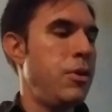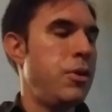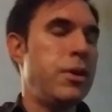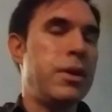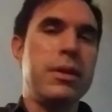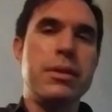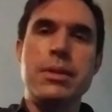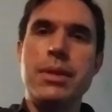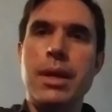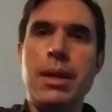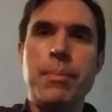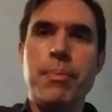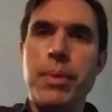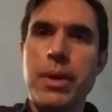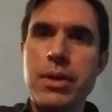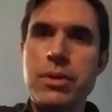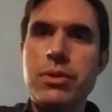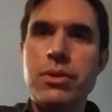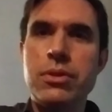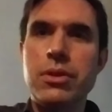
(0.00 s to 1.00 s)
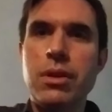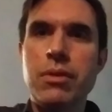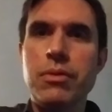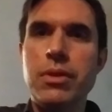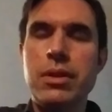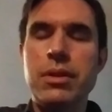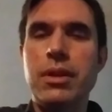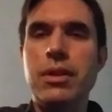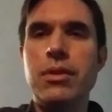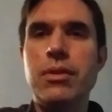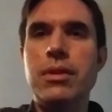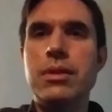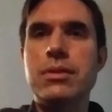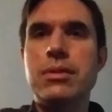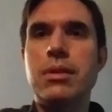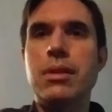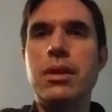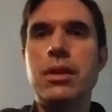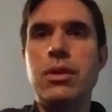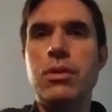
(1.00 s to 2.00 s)
you can take pieces of it, you know, that's
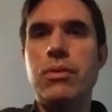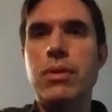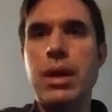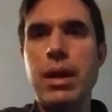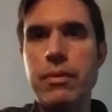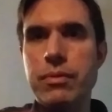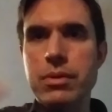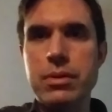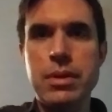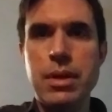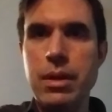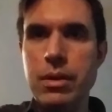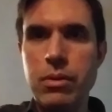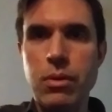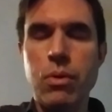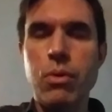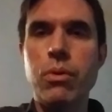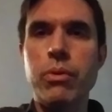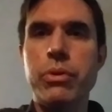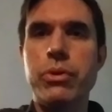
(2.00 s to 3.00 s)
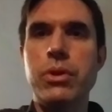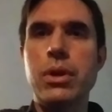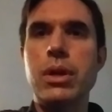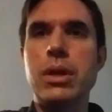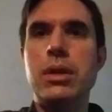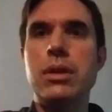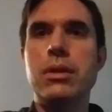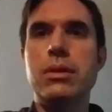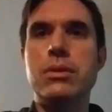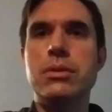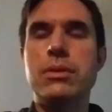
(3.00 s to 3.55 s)
the thing, you don't have to take the whole thing.